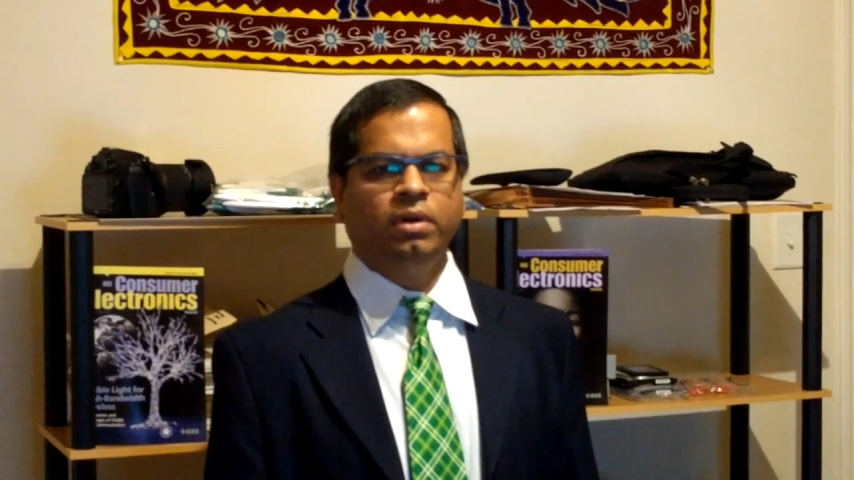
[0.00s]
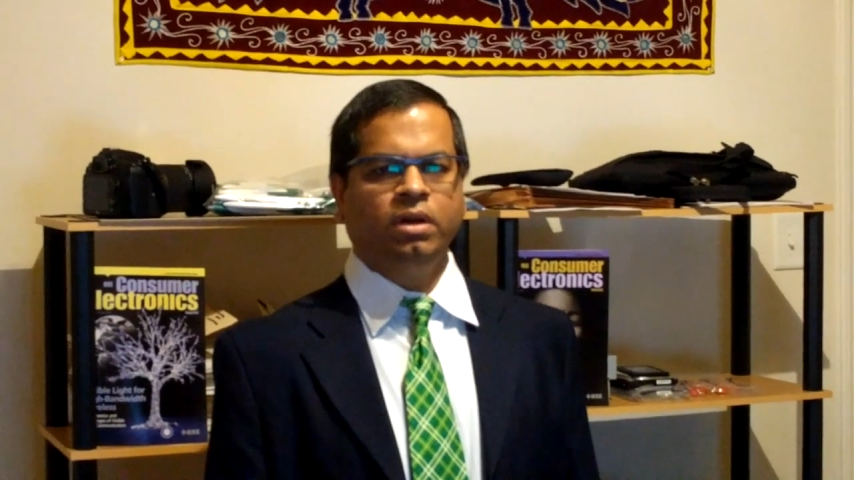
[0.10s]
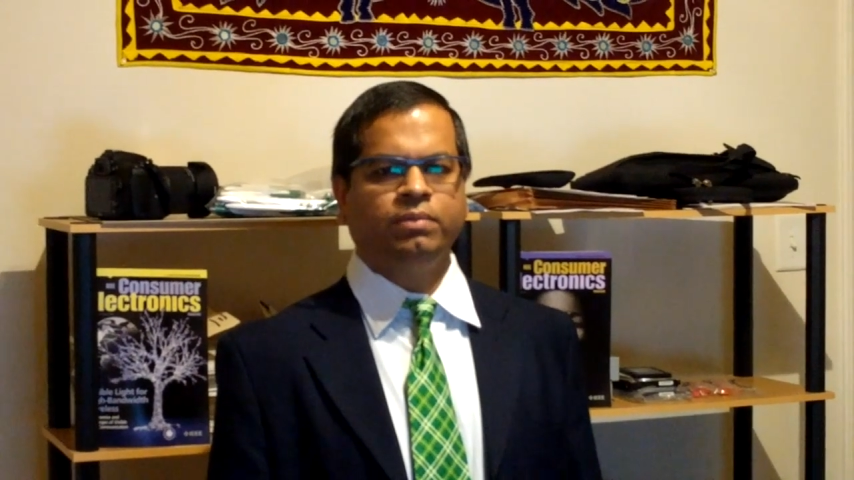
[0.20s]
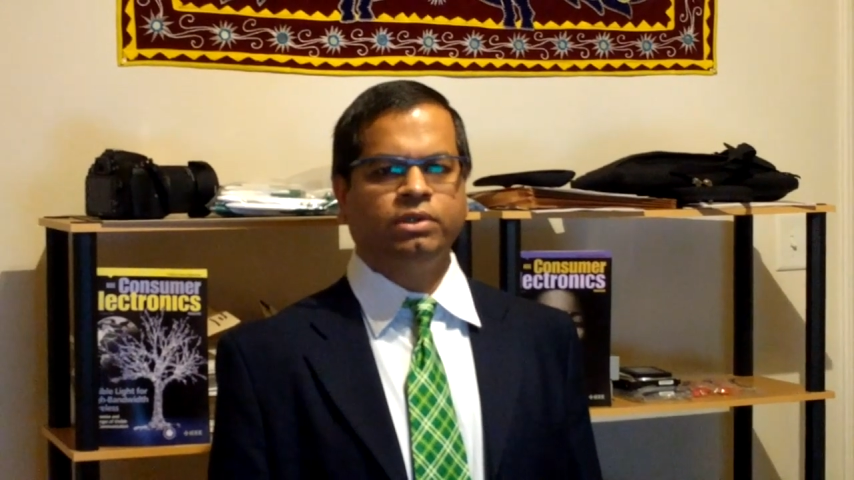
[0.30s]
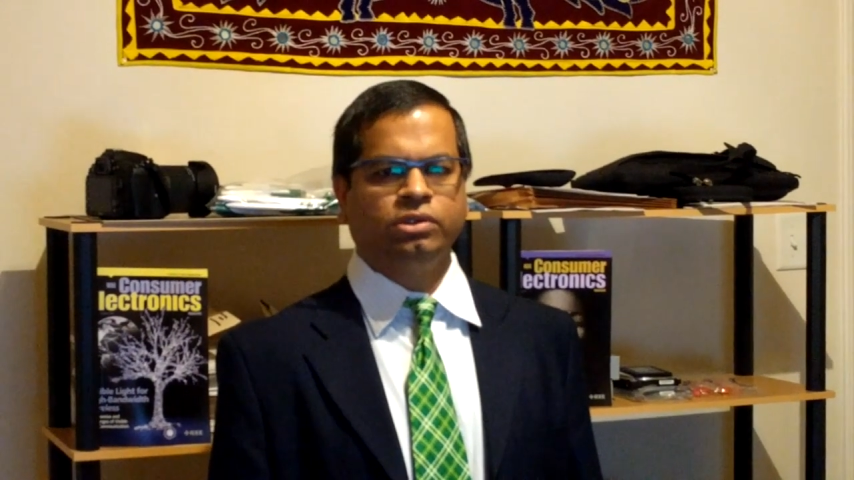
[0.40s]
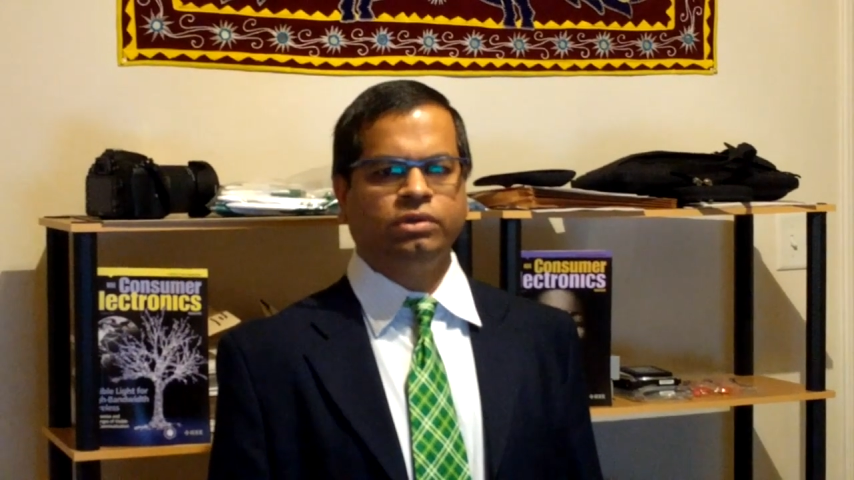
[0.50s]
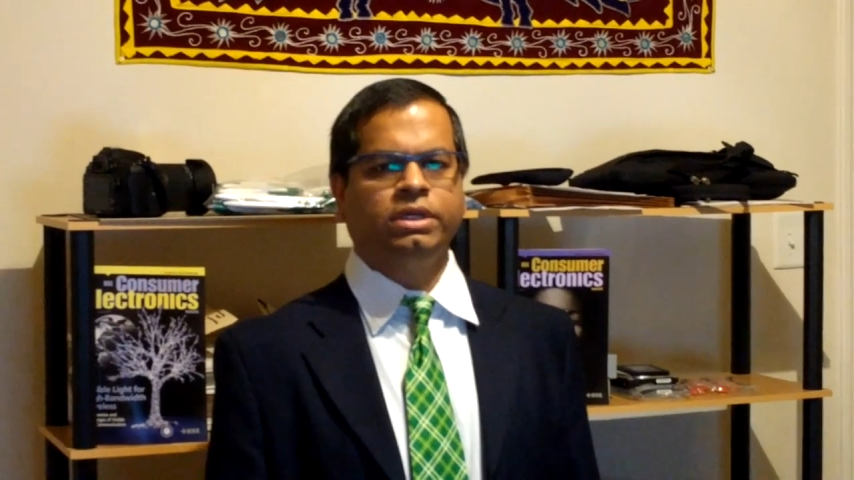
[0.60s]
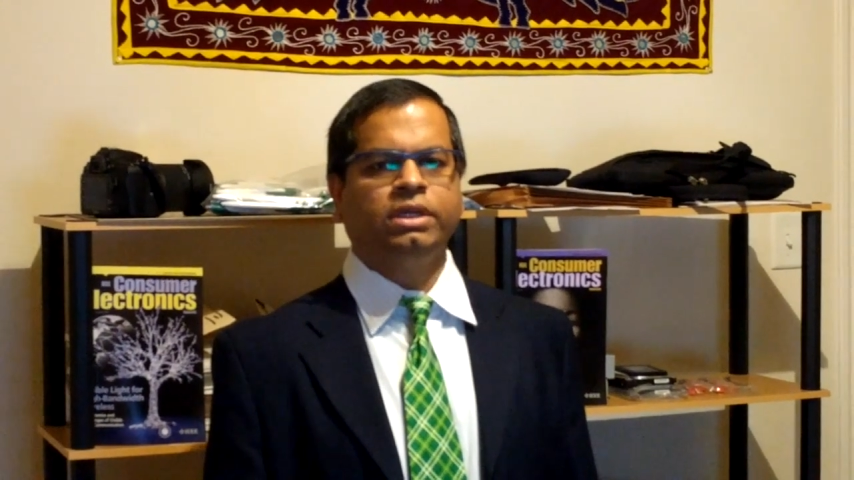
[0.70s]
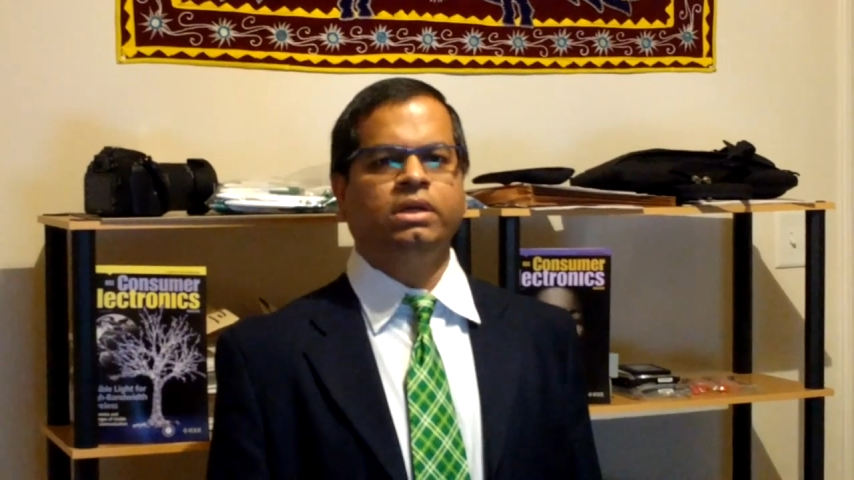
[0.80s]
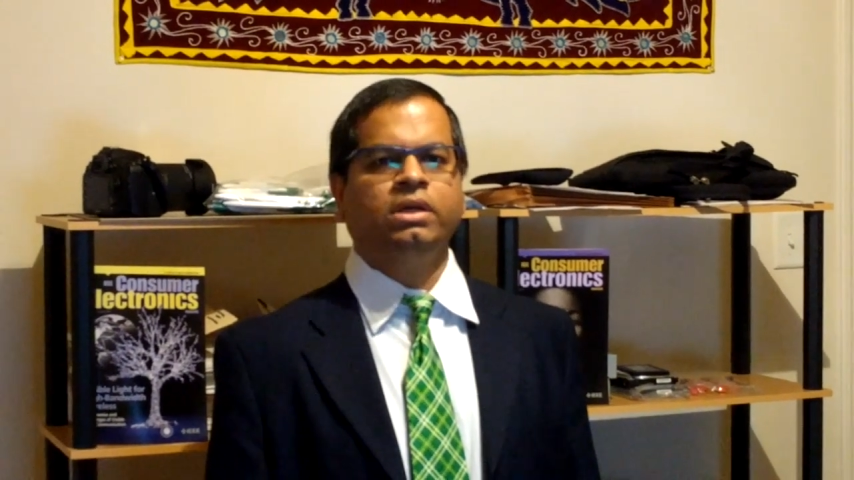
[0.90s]

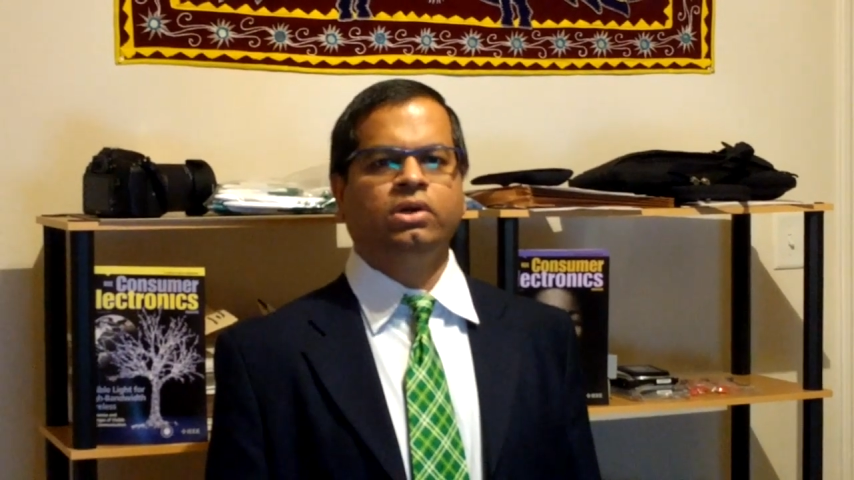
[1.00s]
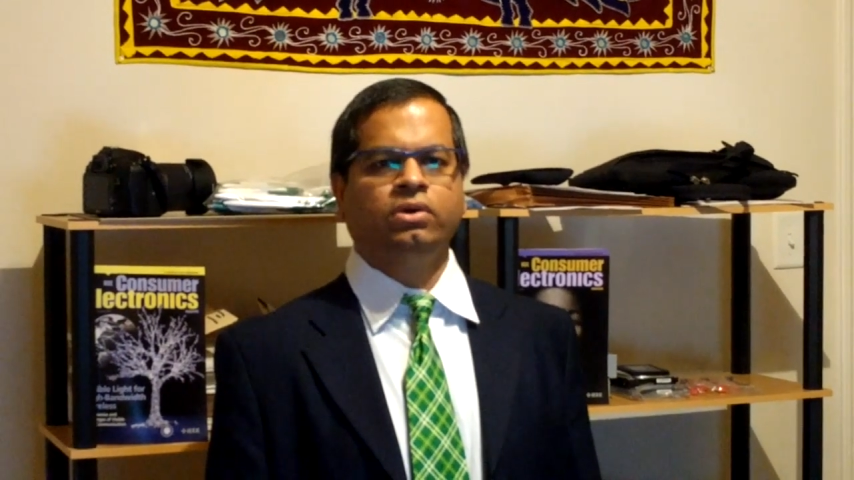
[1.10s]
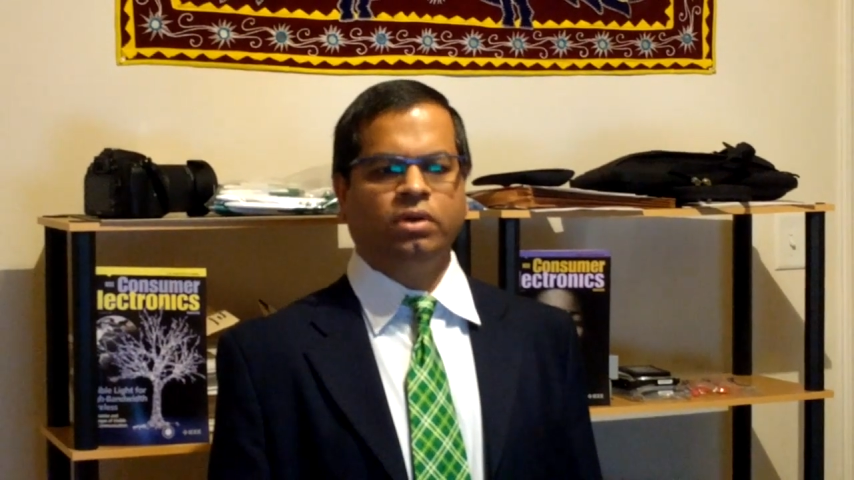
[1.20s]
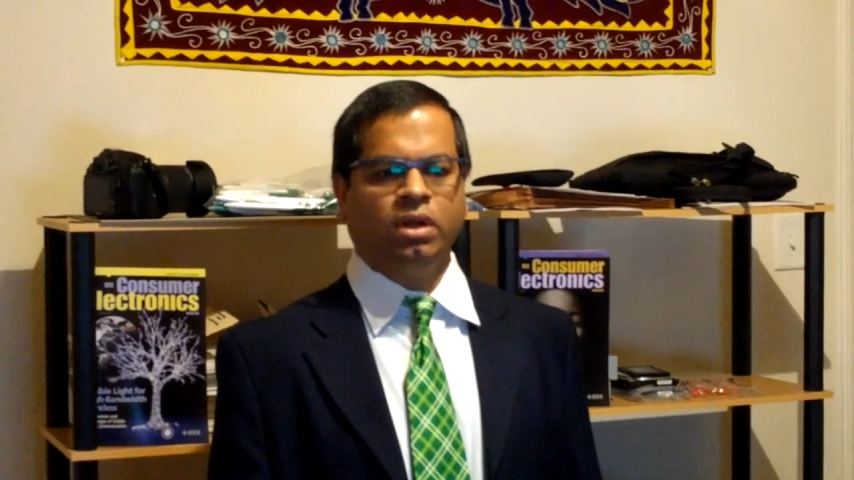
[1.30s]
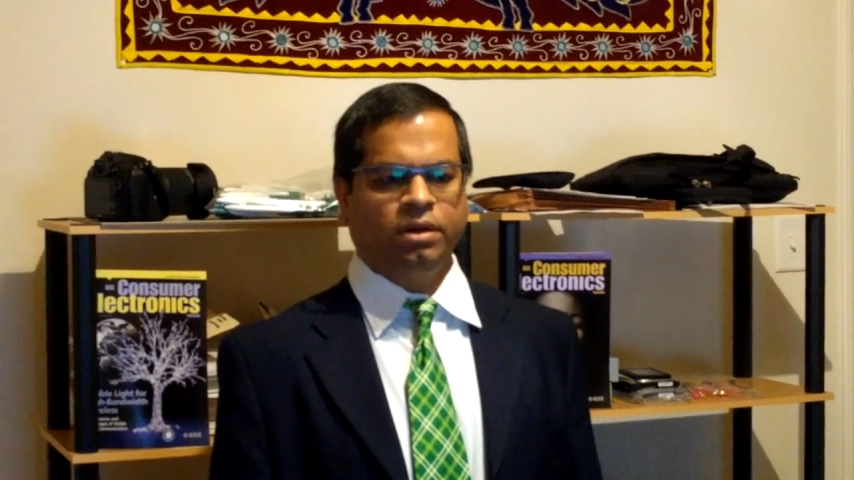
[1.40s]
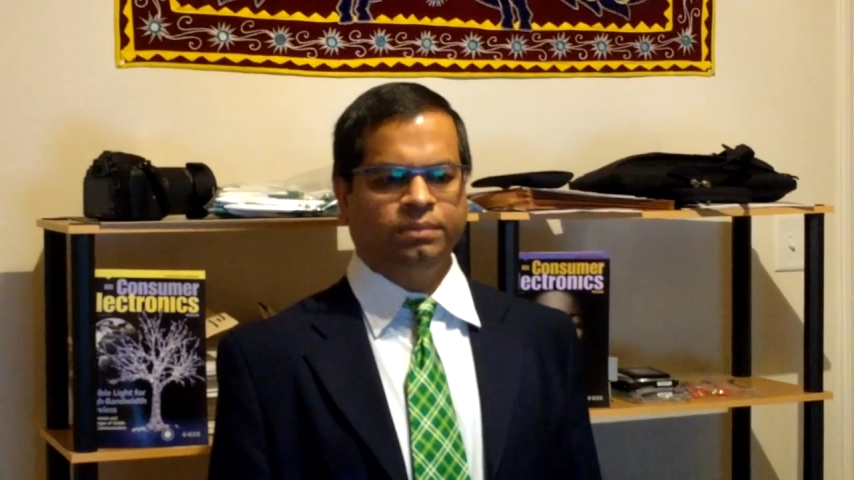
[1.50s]
opportunity to learn.